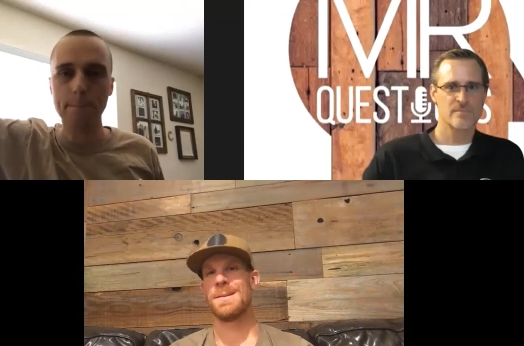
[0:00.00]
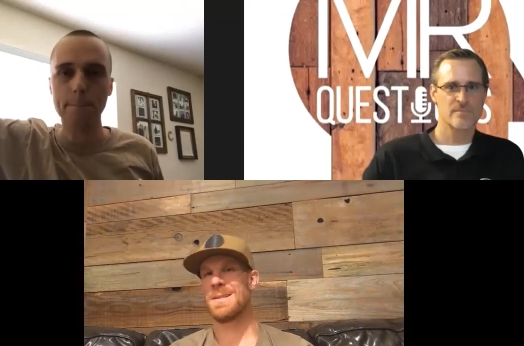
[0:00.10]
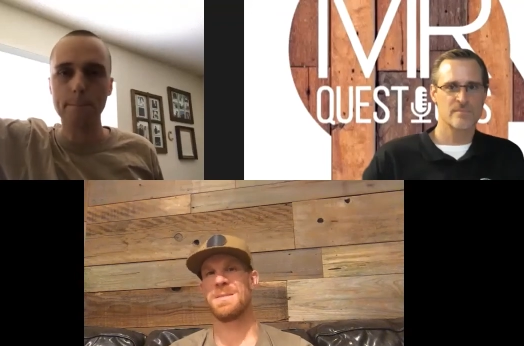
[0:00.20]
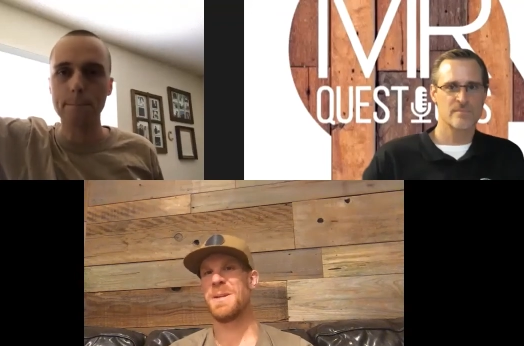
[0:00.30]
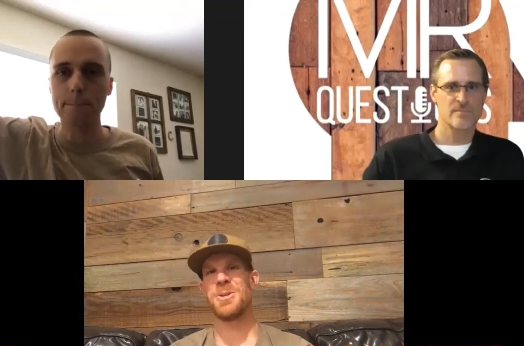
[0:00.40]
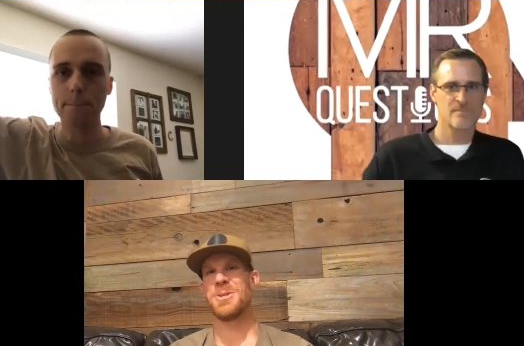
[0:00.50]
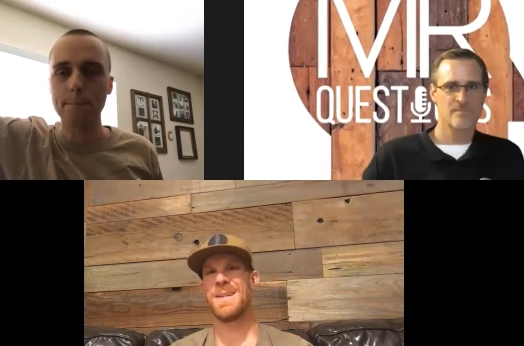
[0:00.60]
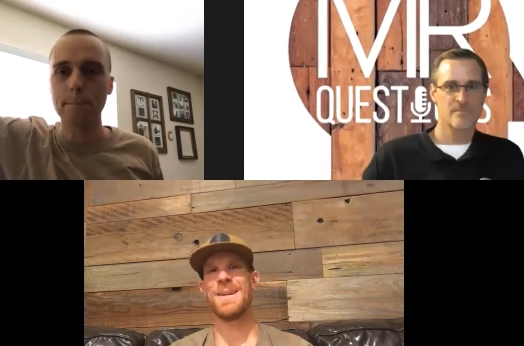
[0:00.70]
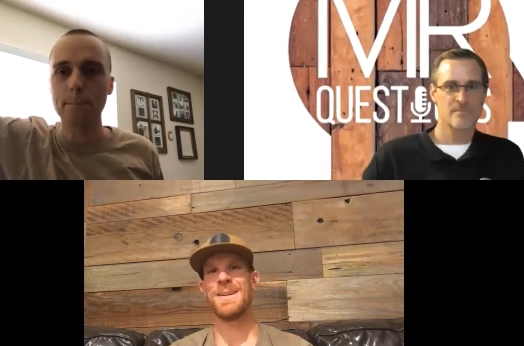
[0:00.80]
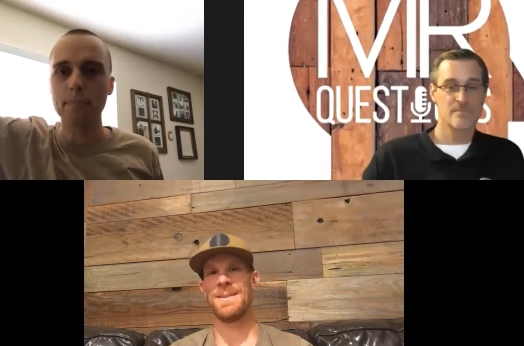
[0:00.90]
Speaker 1: doesn't mean
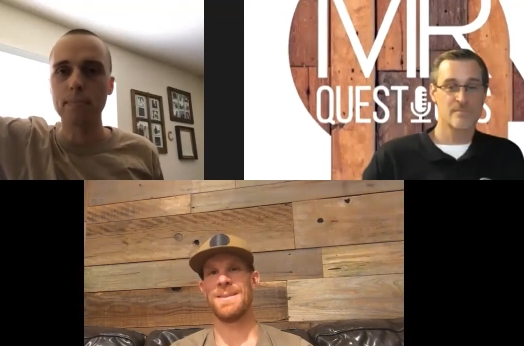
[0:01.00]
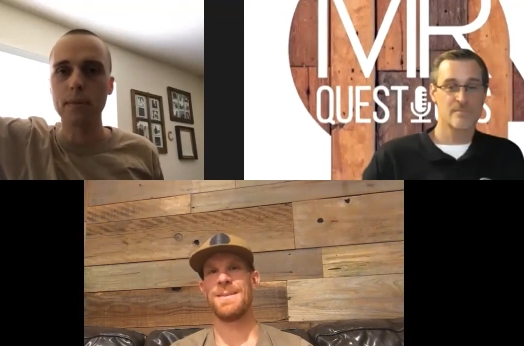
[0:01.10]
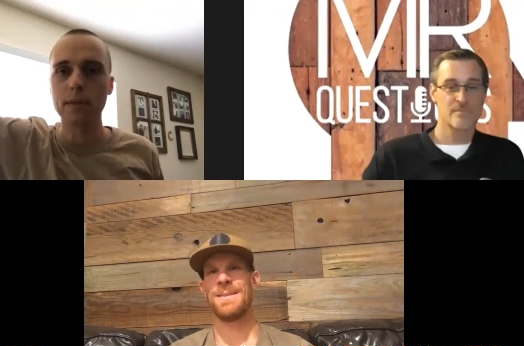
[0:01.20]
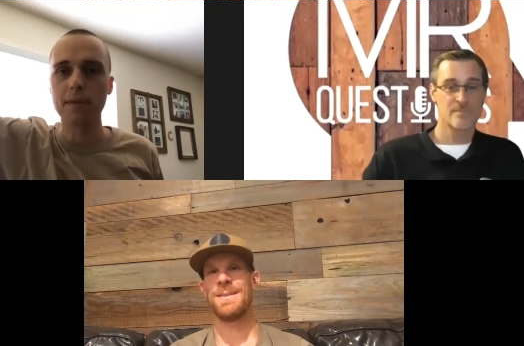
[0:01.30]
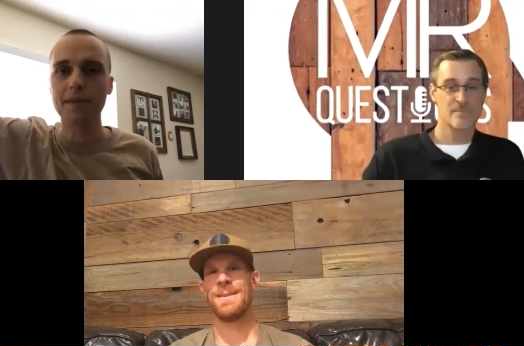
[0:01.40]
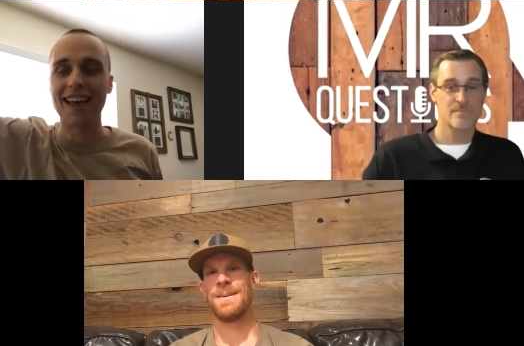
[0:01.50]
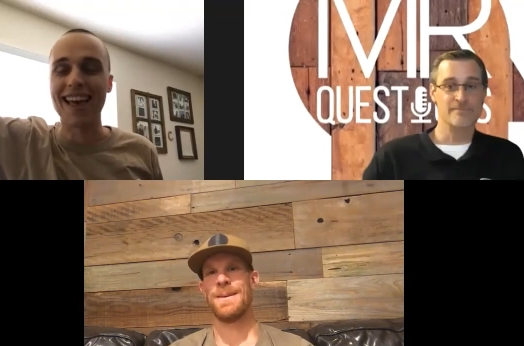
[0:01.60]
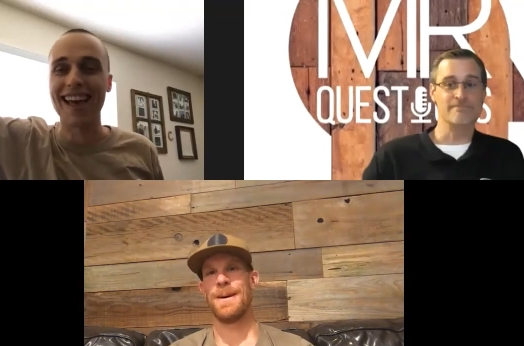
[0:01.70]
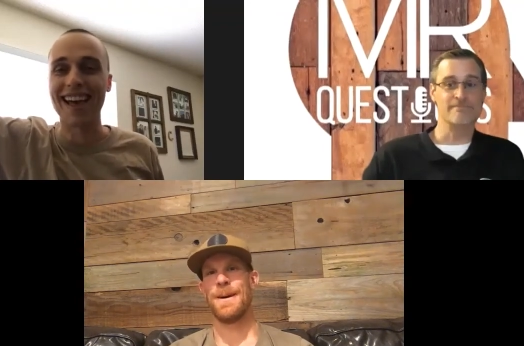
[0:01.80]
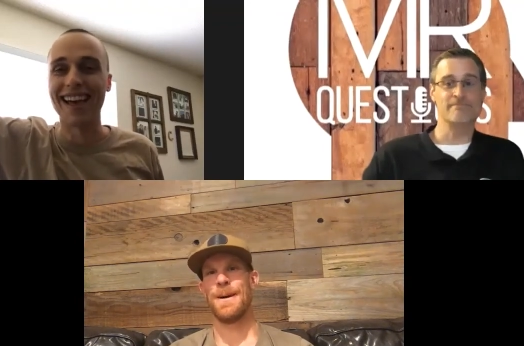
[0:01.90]
you're done.
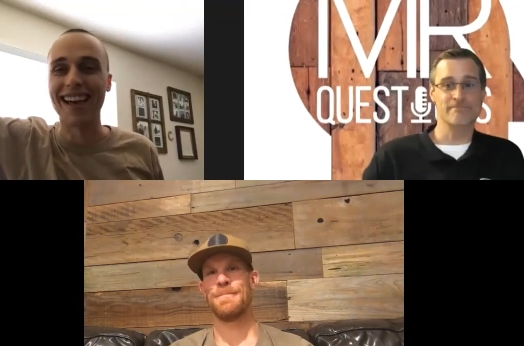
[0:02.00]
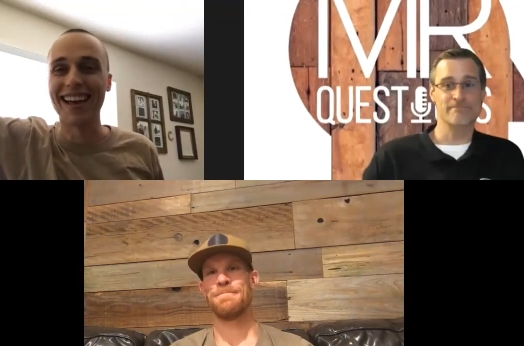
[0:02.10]
Um,